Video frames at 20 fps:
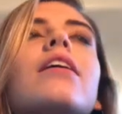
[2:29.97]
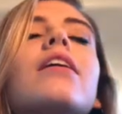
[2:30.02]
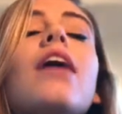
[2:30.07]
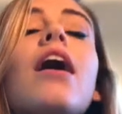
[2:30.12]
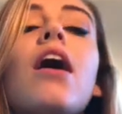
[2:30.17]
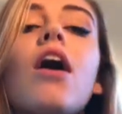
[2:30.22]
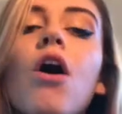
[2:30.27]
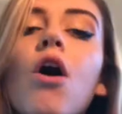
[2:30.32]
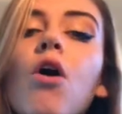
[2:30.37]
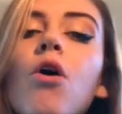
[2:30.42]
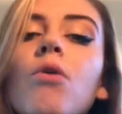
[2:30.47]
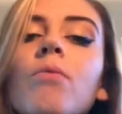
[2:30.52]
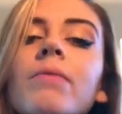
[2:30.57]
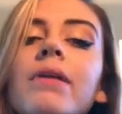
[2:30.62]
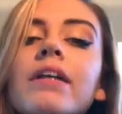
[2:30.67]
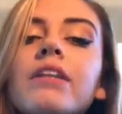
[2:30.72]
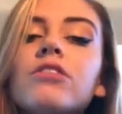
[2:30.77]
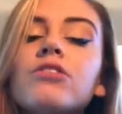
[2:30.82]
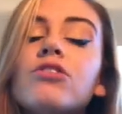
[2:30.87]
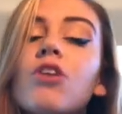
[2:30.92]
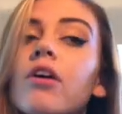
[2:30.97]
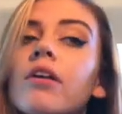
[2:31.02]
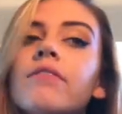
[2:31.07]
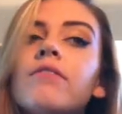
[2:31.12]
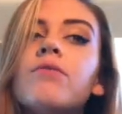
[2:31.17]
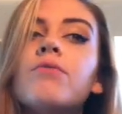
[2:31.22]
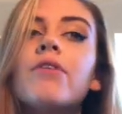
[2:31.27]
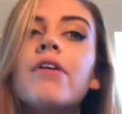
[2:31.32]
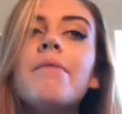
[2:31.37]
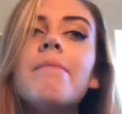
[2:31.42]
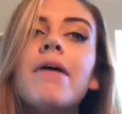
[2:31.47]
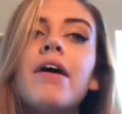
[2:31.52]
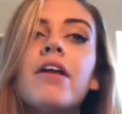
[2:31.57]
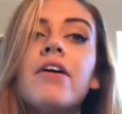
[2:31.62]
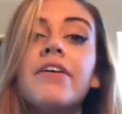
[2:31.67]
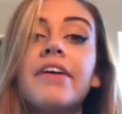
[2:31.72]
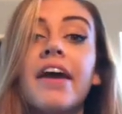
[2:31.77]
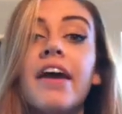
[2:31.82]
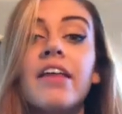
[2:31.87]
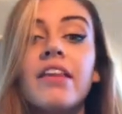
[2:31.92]
at home, don't even worry about
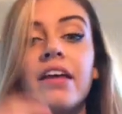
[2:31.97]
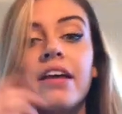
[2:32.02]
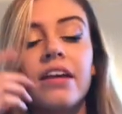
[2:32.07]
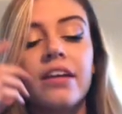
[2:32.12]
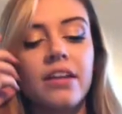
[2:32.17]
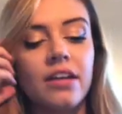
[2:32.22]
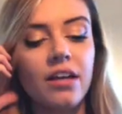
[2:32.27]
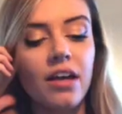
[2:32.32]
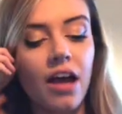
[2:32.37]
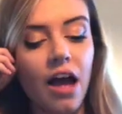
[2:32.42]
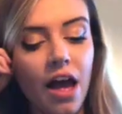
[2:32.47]
it, okay?